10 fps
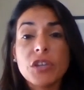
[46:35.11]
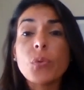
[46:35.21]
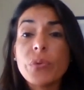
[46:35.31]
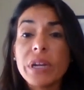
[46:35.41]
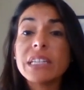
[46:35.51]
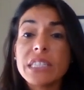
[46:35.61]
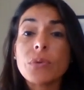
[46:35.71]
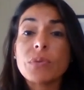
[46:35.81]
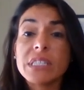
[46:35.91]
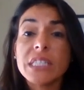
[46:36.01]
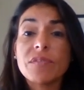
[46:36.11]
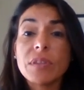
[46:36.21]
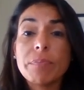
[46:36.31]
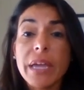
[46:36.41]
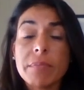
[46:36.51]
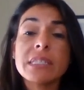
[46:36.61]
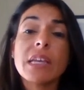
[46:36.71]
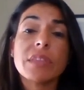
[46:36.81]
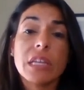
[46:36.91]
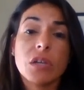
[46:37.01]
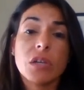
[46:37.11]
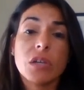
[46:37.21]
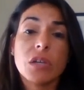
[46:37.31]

you really didn't receive the payment, then